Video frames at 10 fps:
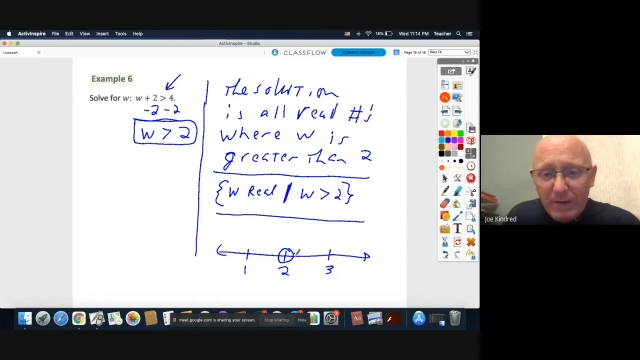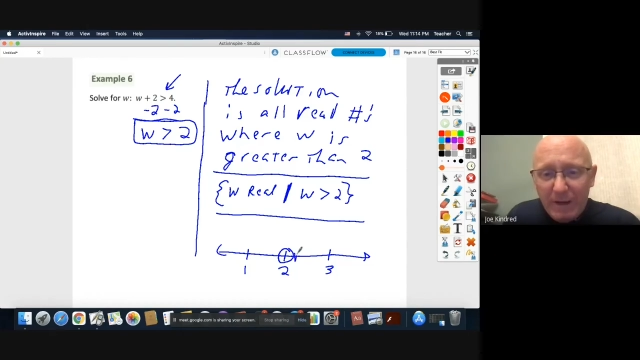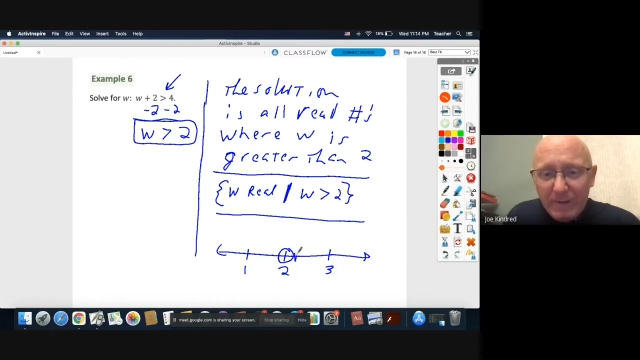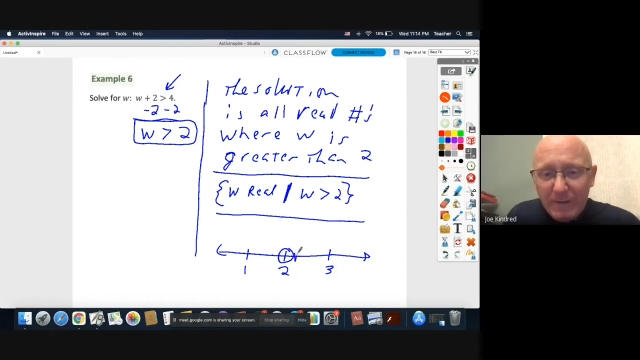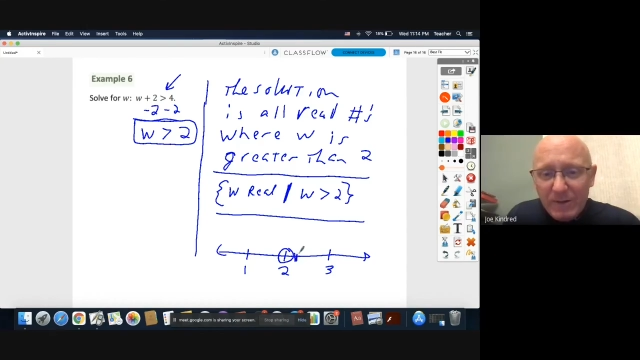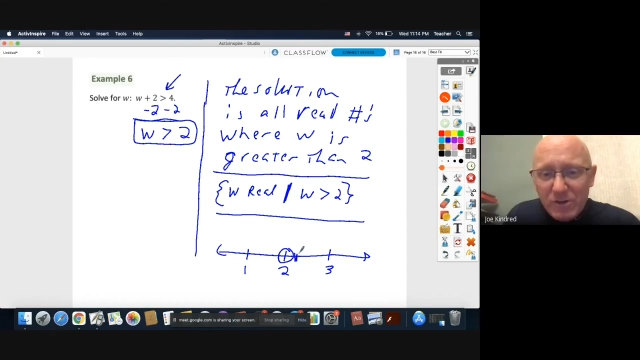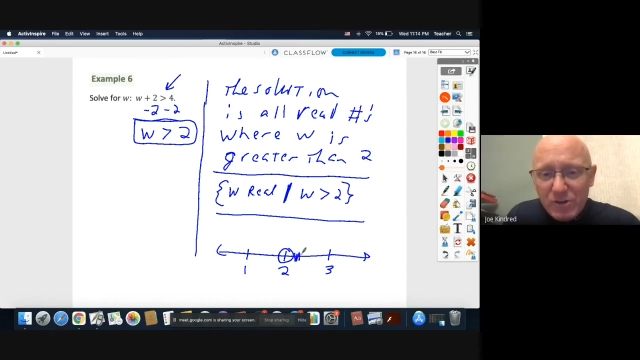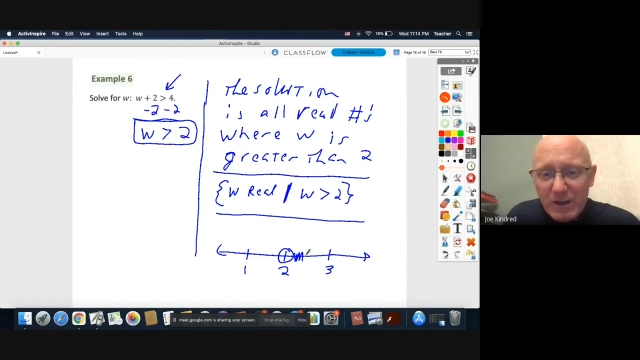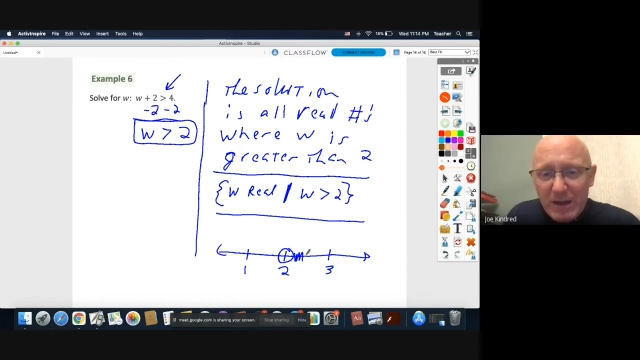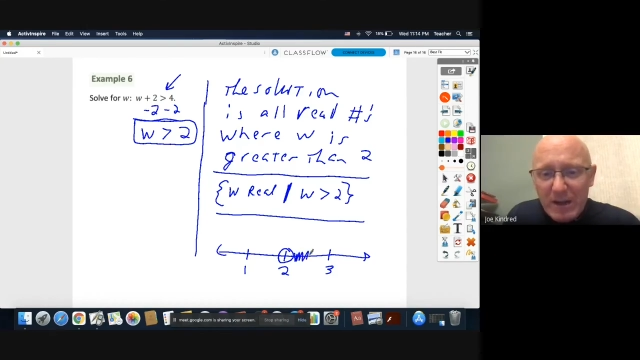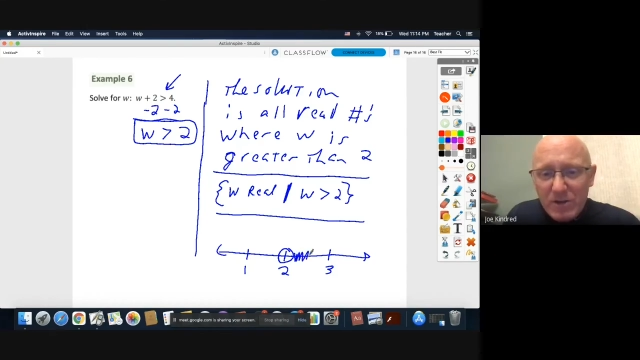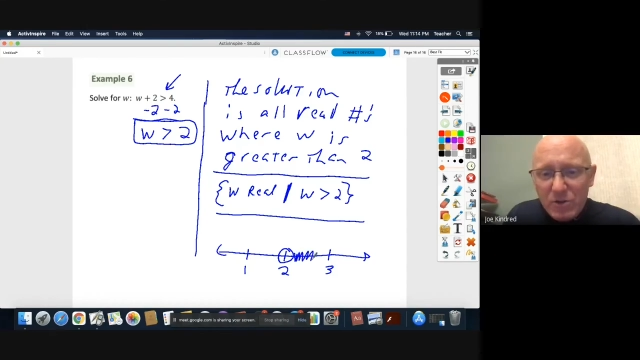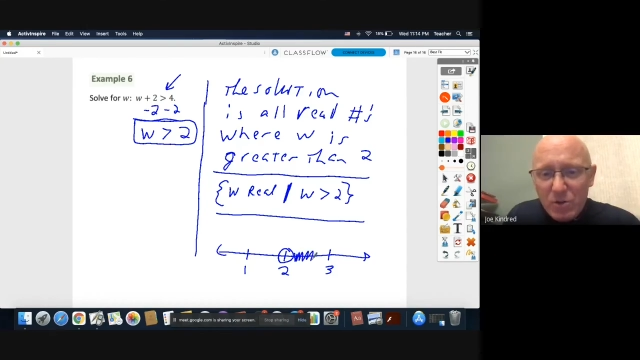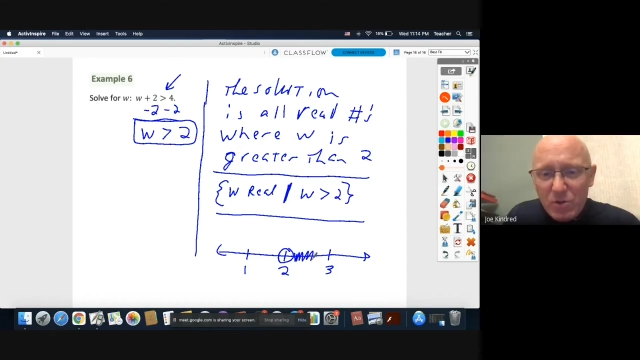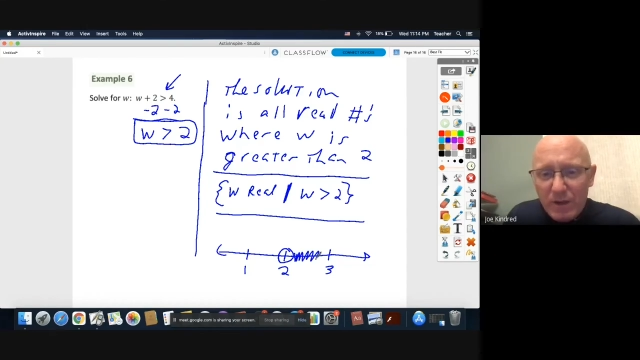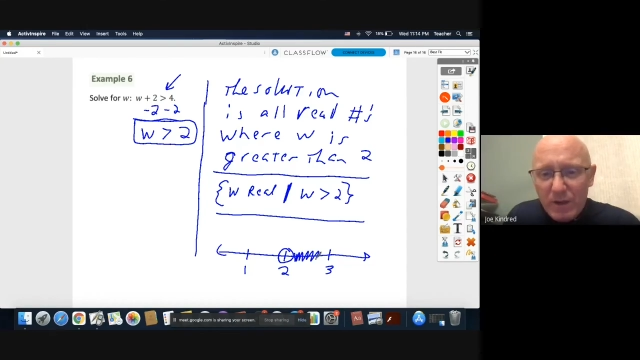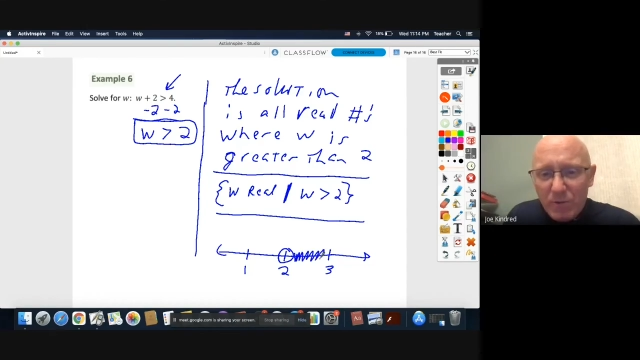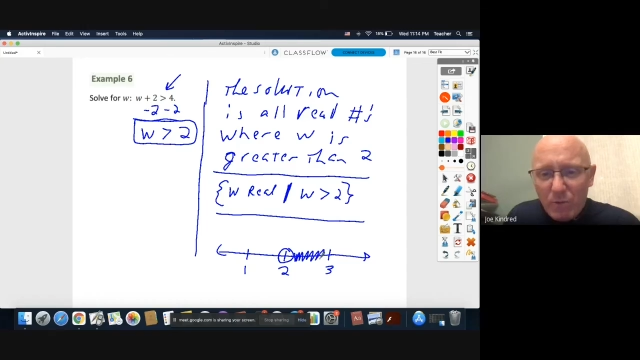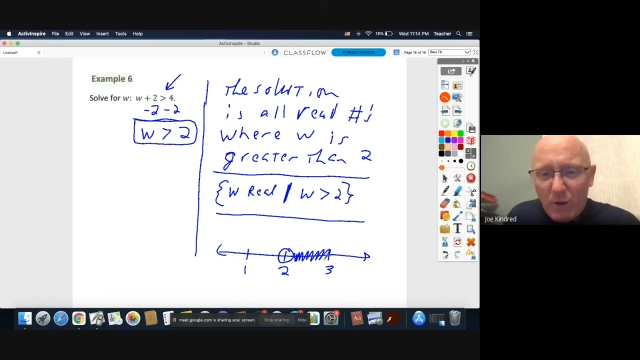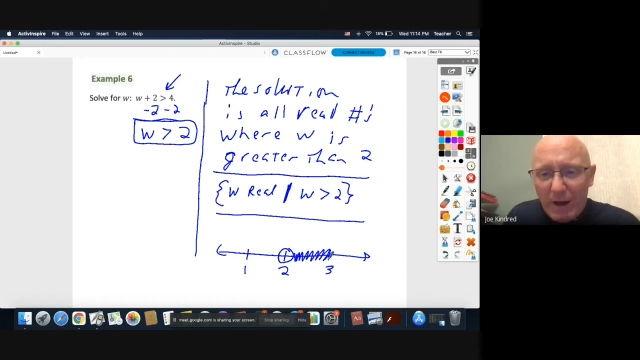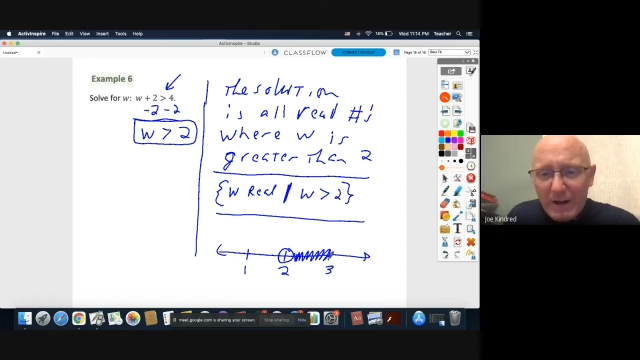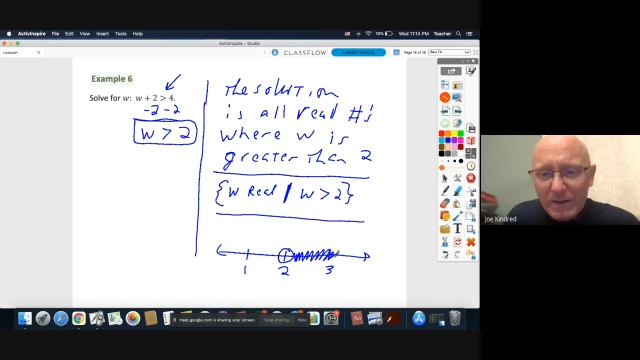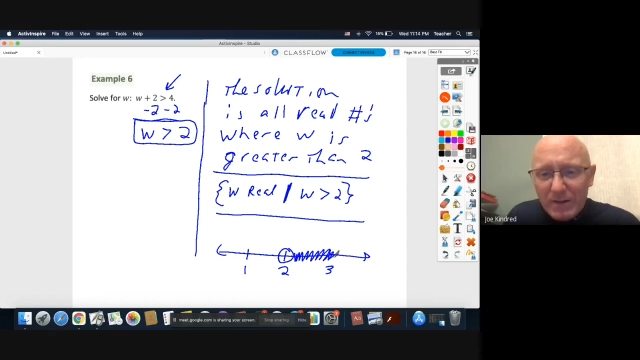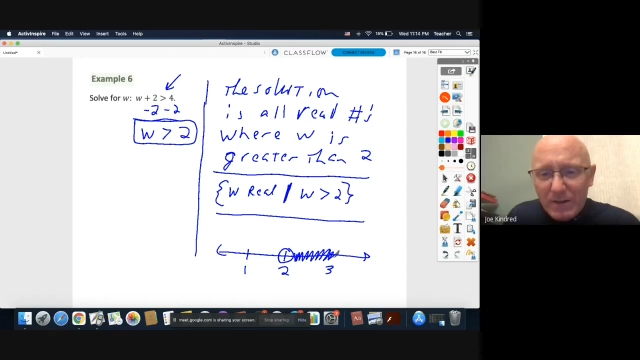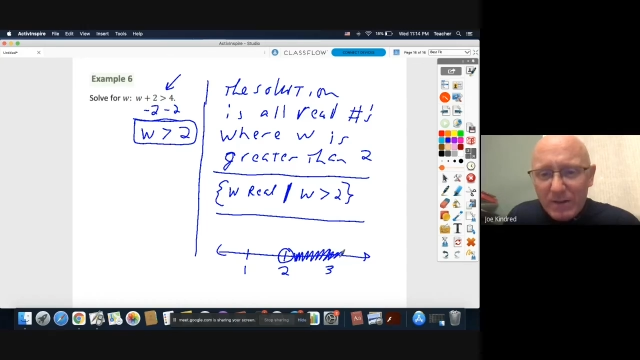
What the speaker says: and then shade to the right.